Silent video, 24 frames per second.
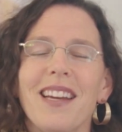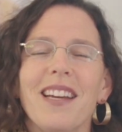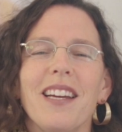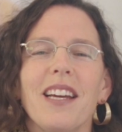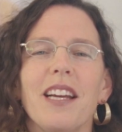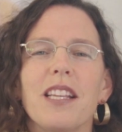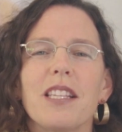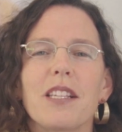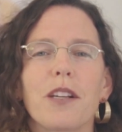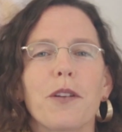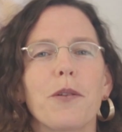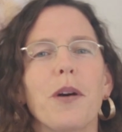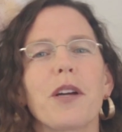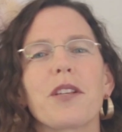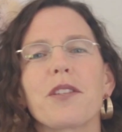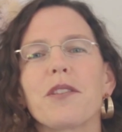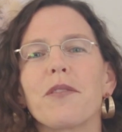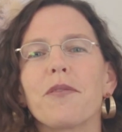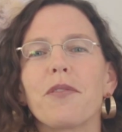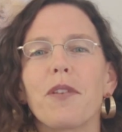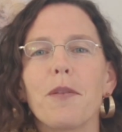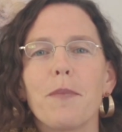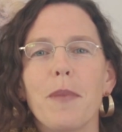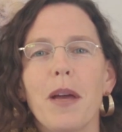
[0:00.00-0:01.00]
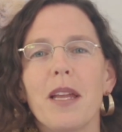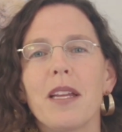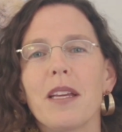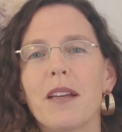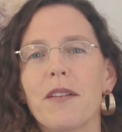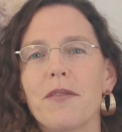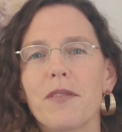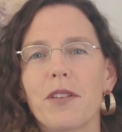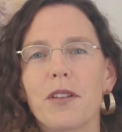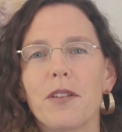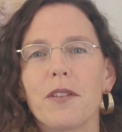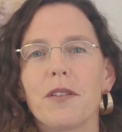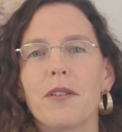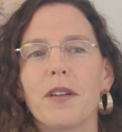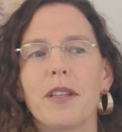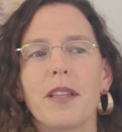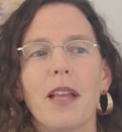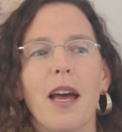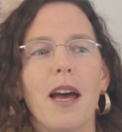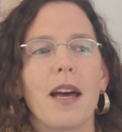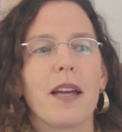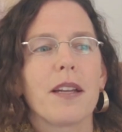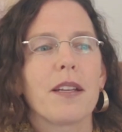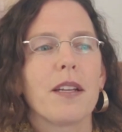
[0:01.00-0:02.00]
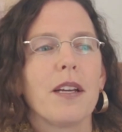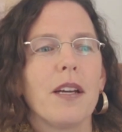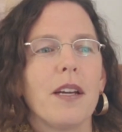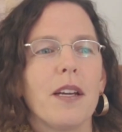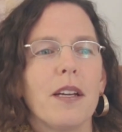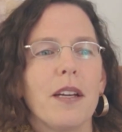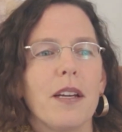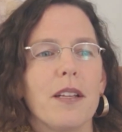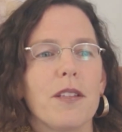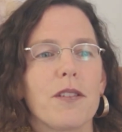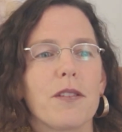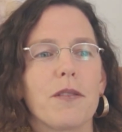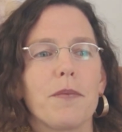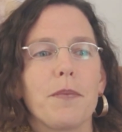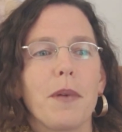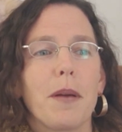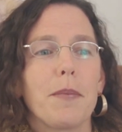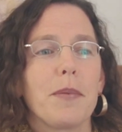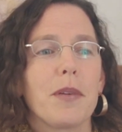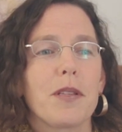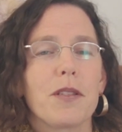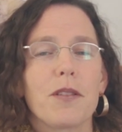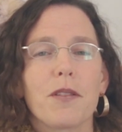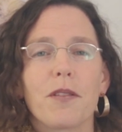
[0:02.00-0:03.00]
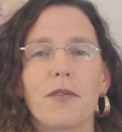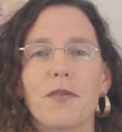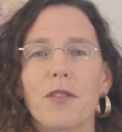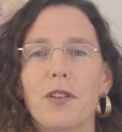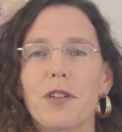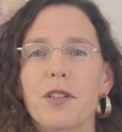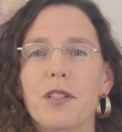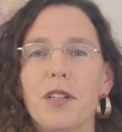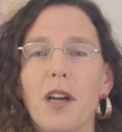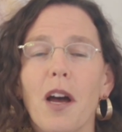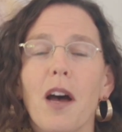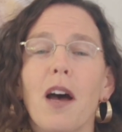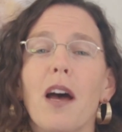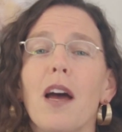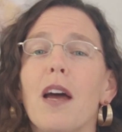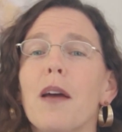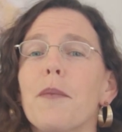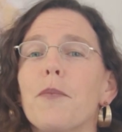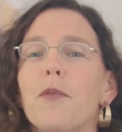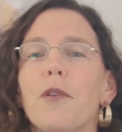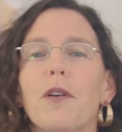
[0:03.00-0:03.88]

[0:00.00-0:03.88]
it's a question for many of you, and that maybe it's your first time,